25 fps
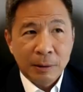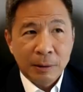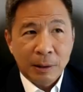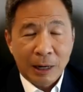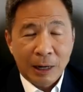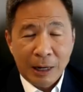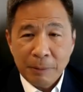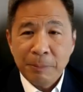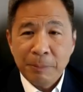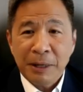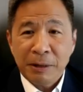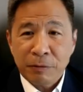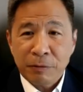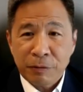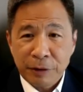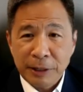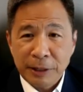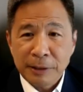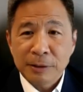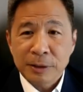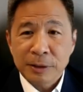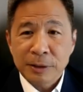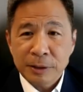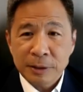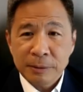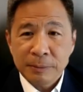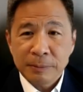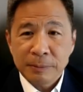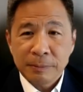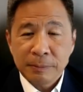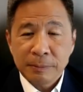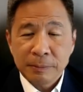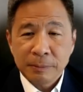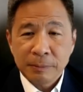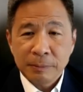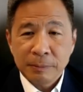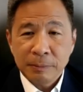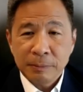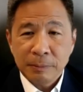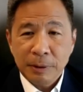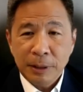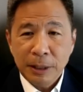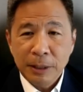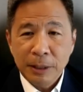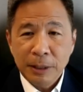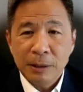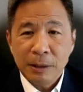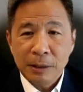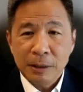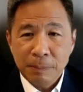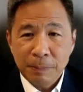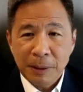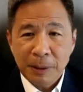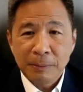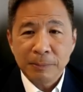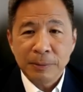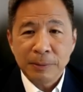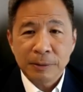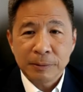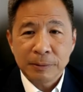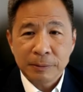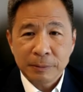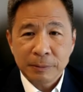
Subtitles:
I made friends in the department.